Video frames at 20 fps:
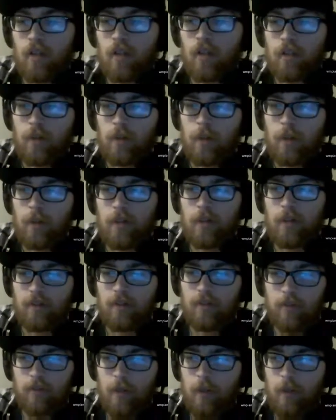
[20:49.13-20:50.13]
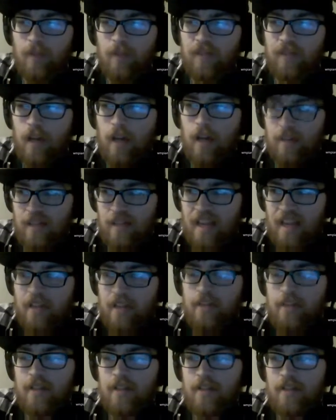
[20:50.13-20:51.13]
We wouldn't have. We would have gotten an
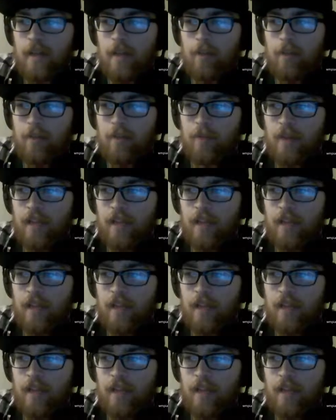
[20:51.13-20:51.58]
anti-establishment